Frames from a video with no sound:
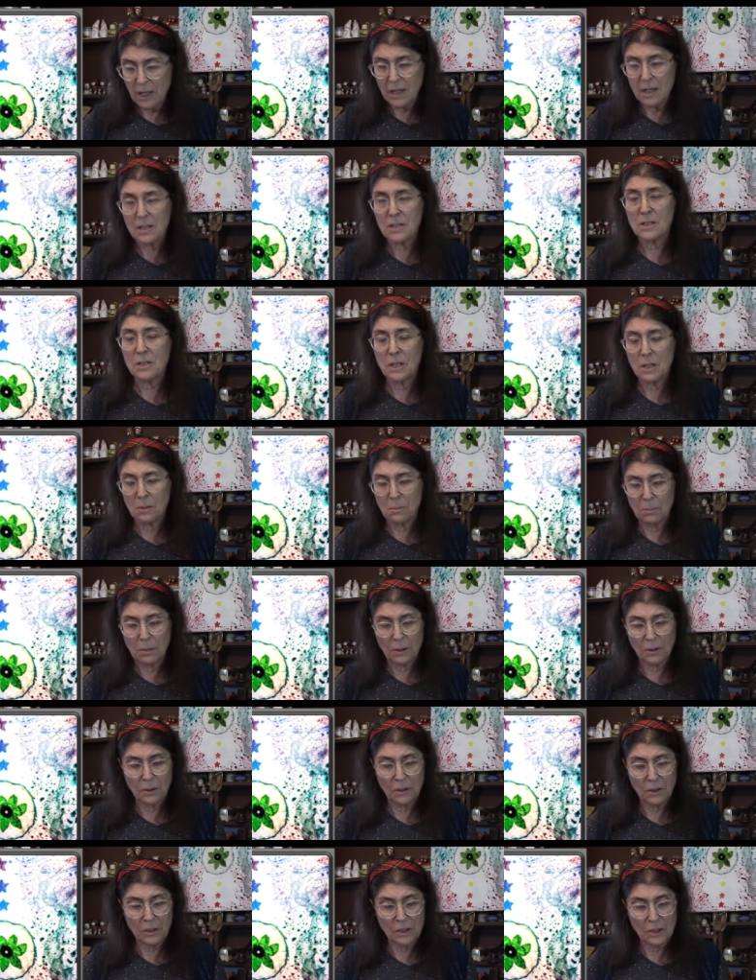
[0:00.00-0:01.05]
is the
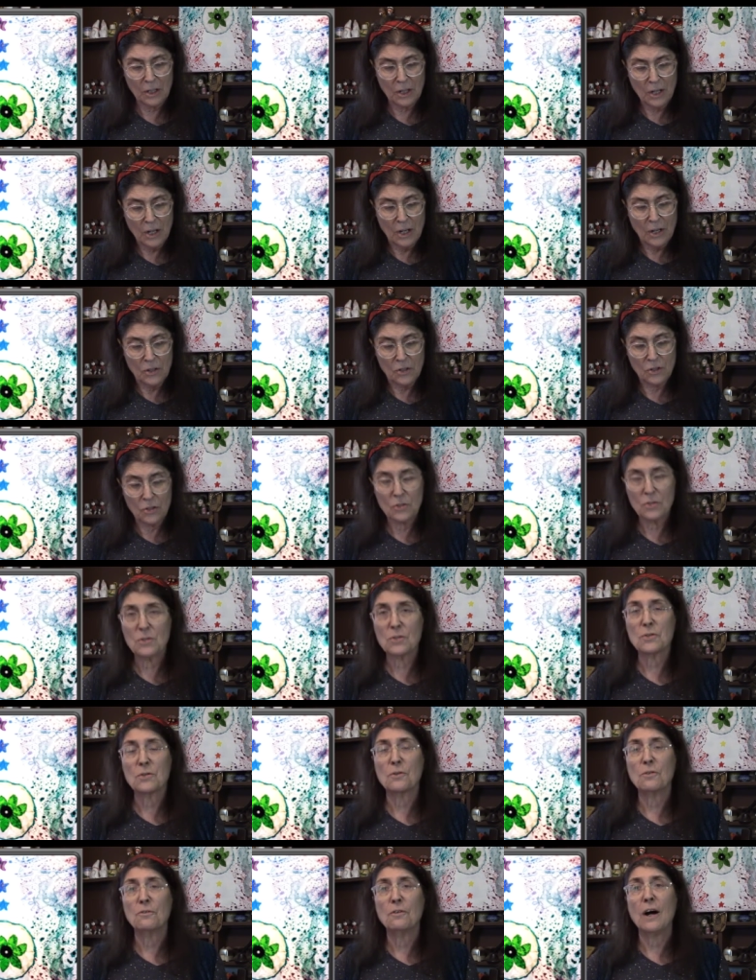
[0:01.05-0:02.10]
ability to
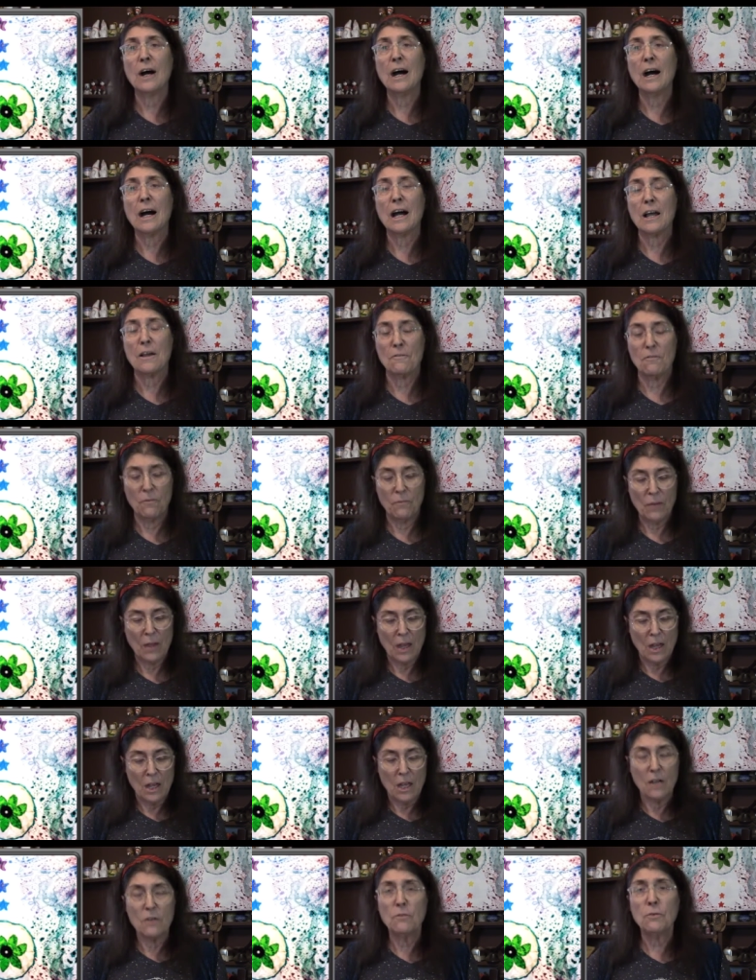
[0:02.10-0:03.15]
survive.
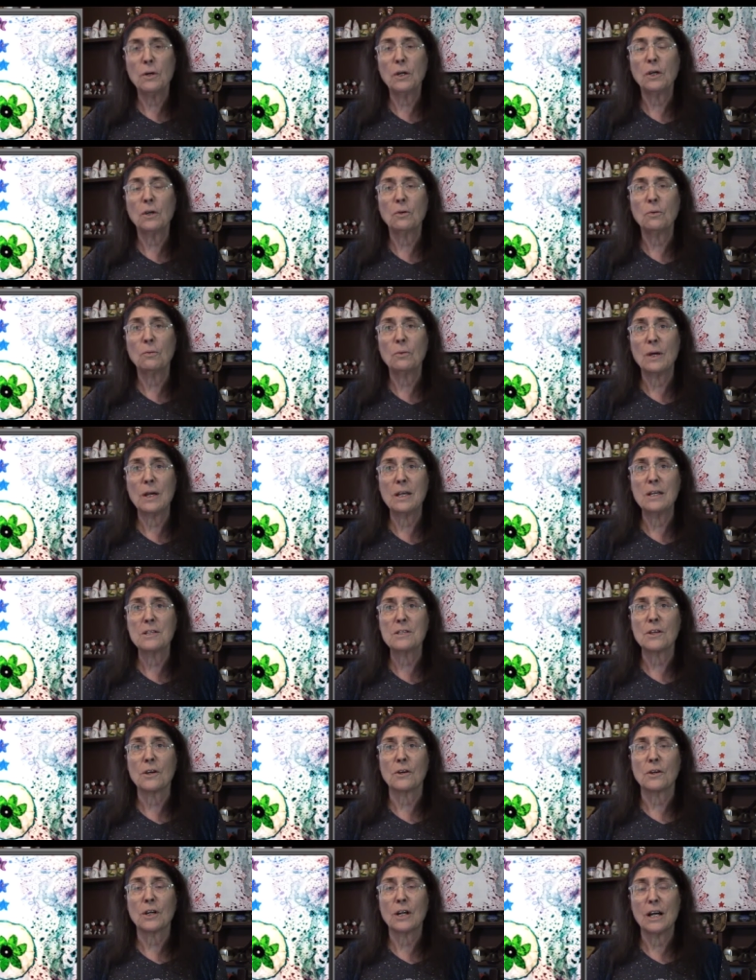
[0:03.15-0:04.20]
If we can raise
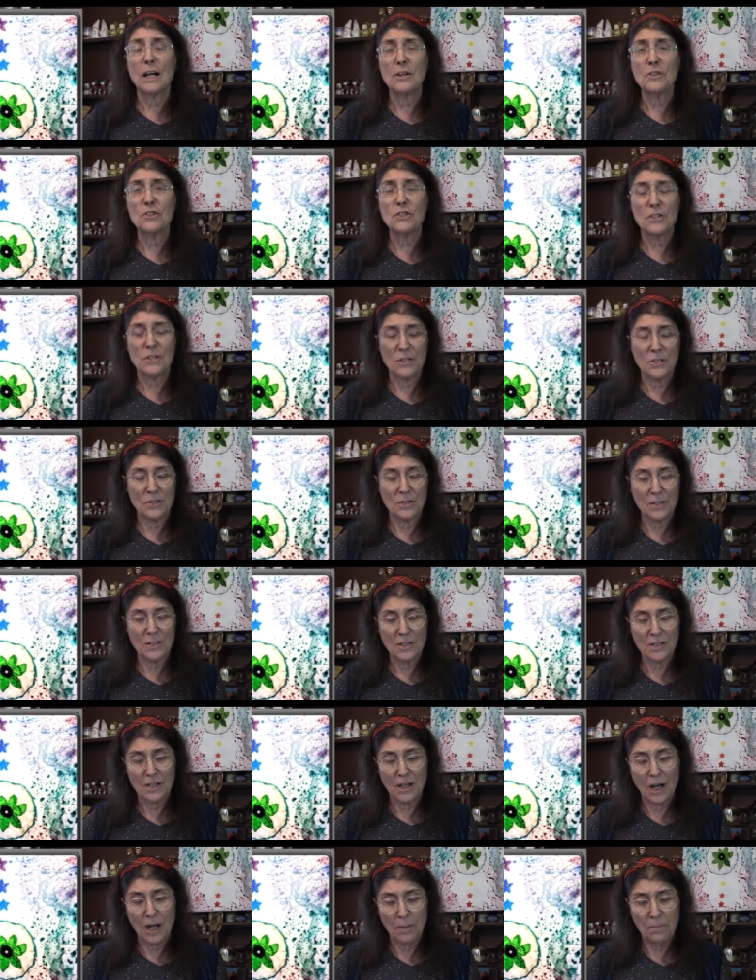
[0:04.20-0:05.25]
our
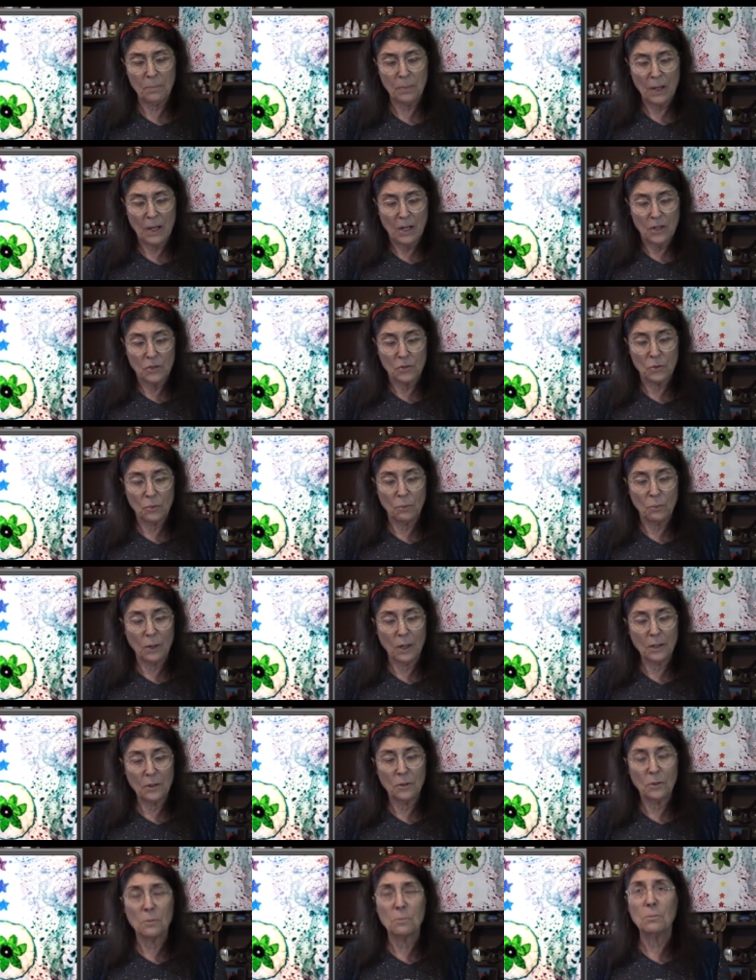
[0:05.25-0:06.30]
consciousness up to
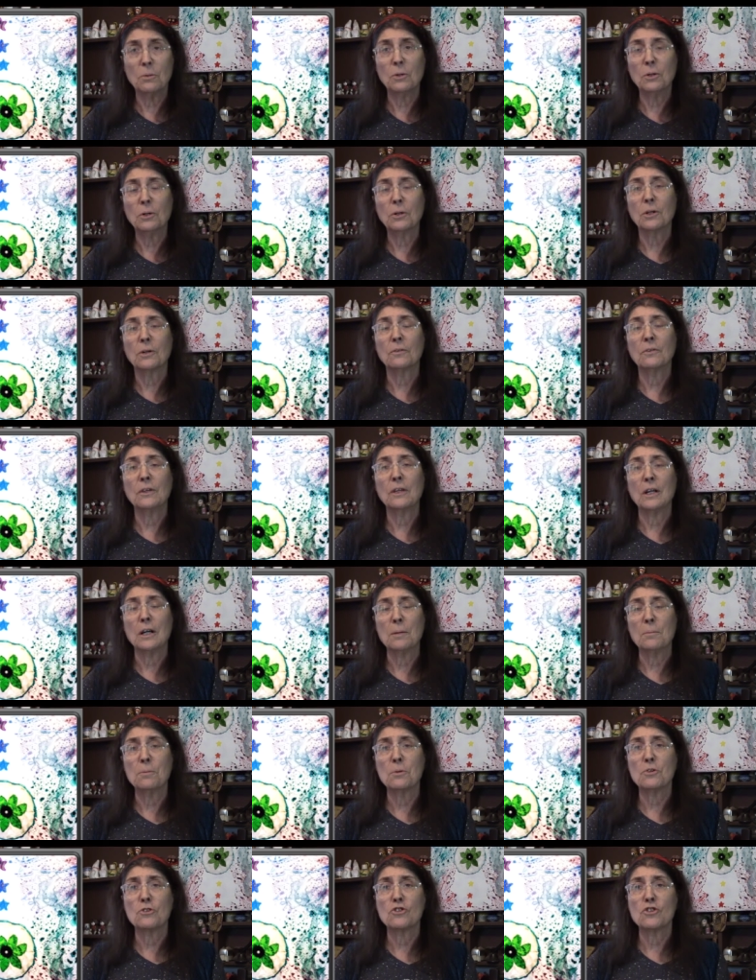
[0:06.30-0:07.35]
one or more of the
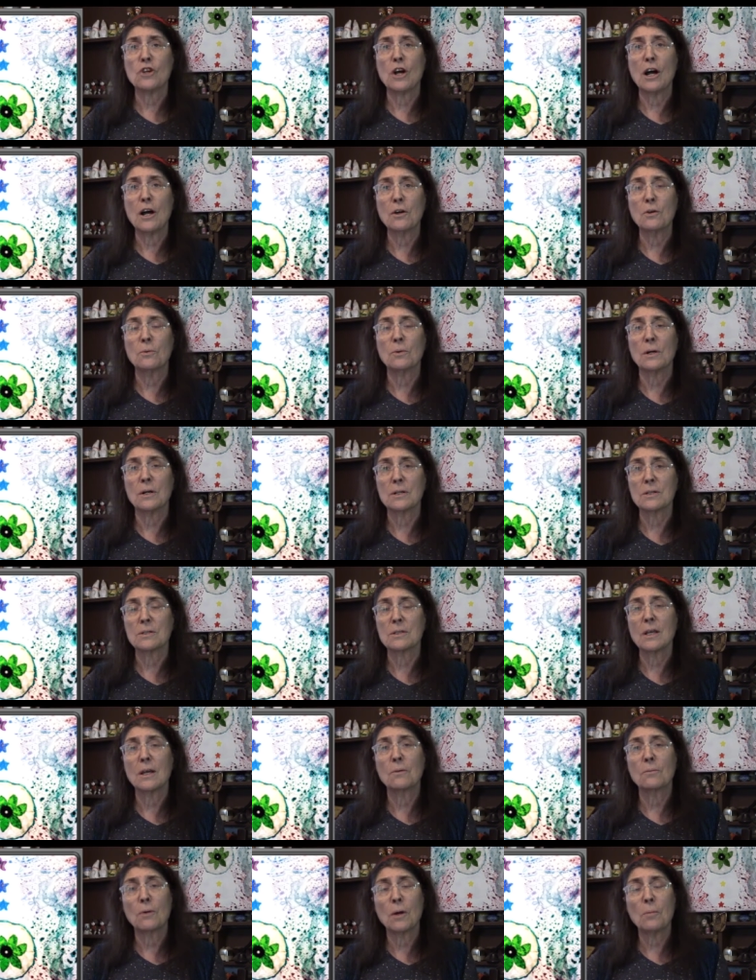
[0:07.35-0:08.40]
upper chakras,
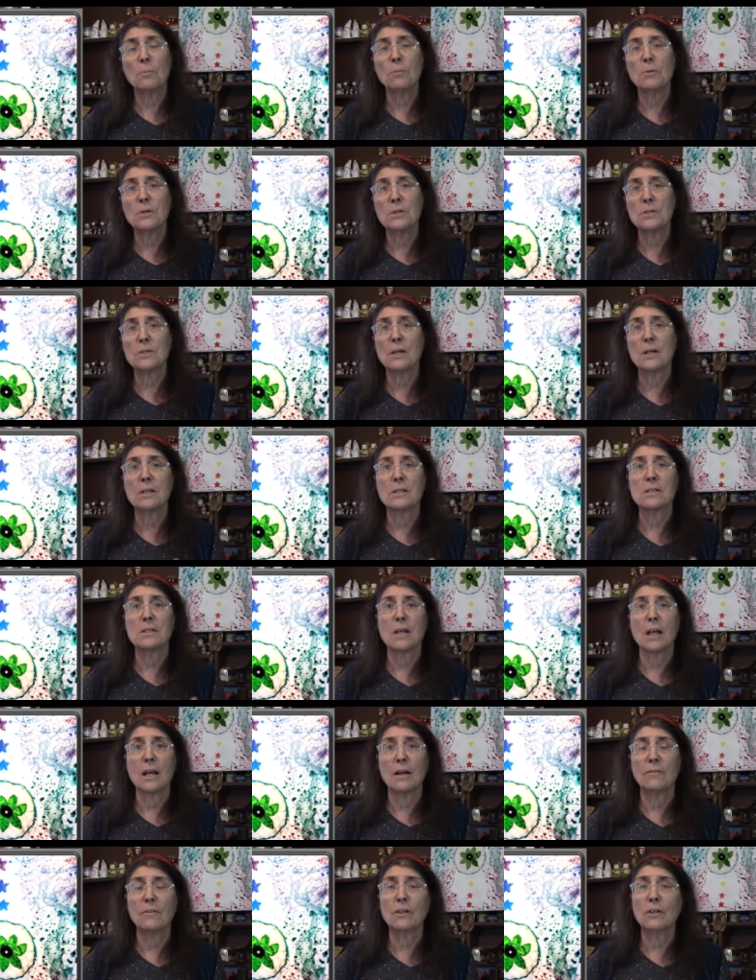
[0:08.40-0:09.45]
that represents
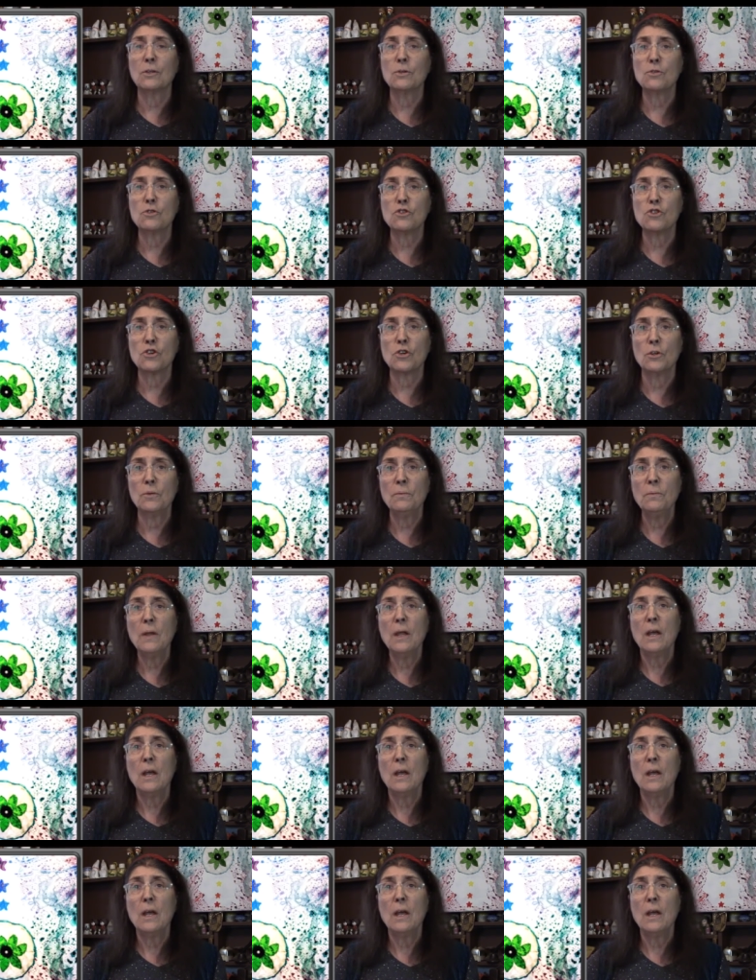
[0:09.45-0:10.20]
evolution